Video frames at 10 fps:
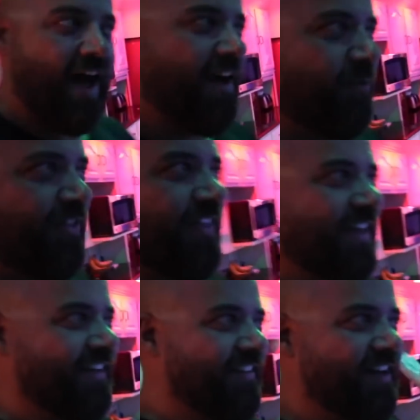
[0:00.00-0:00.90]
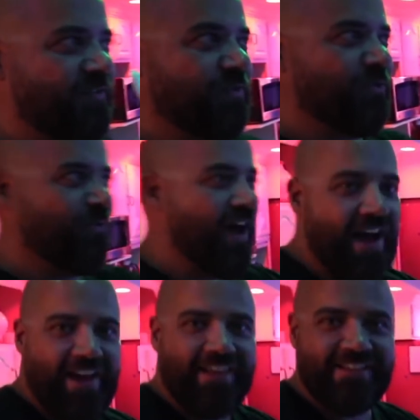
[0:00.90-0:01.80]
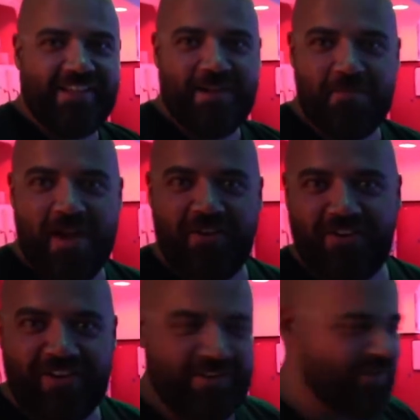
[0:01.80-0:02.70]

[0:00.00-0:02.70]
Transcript: I would think left to right as an American